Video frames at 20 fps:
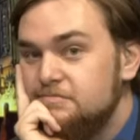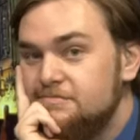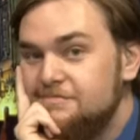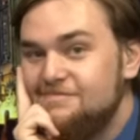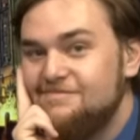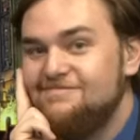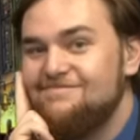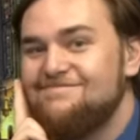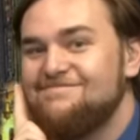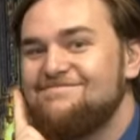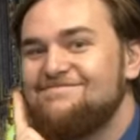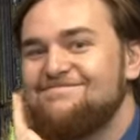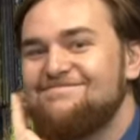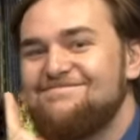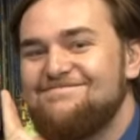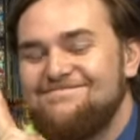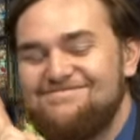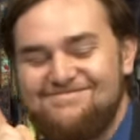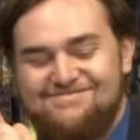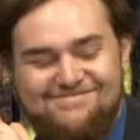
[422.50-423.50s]

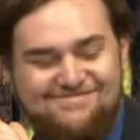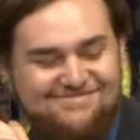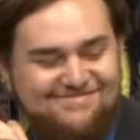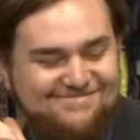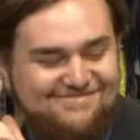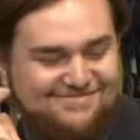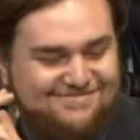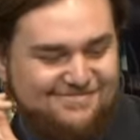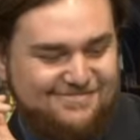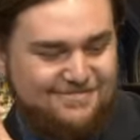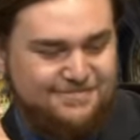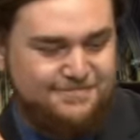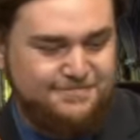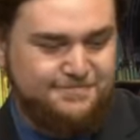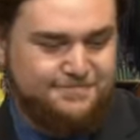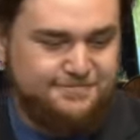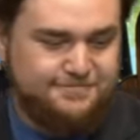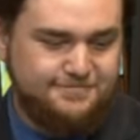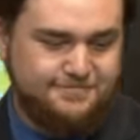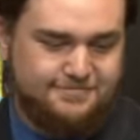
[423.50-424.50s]

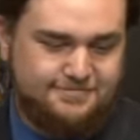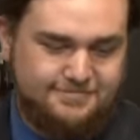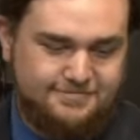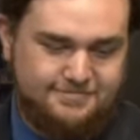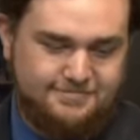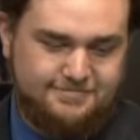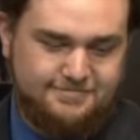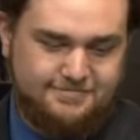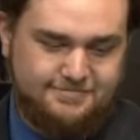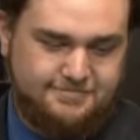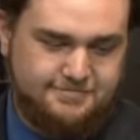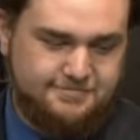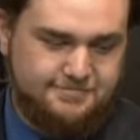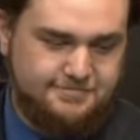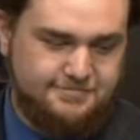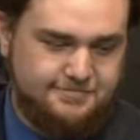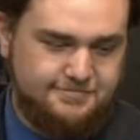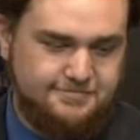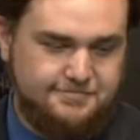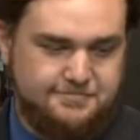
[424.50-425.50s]

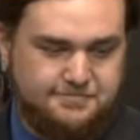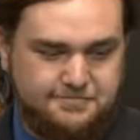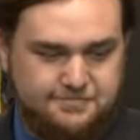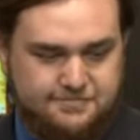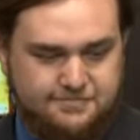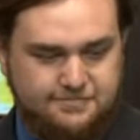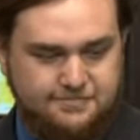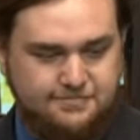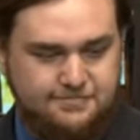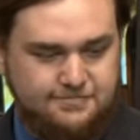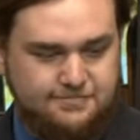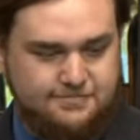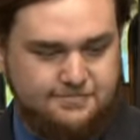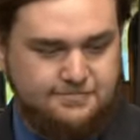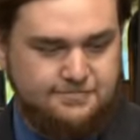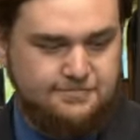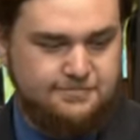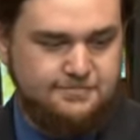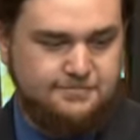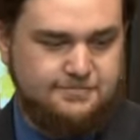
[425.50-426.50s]

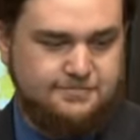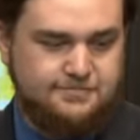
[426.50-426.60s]
The person shown says nothing.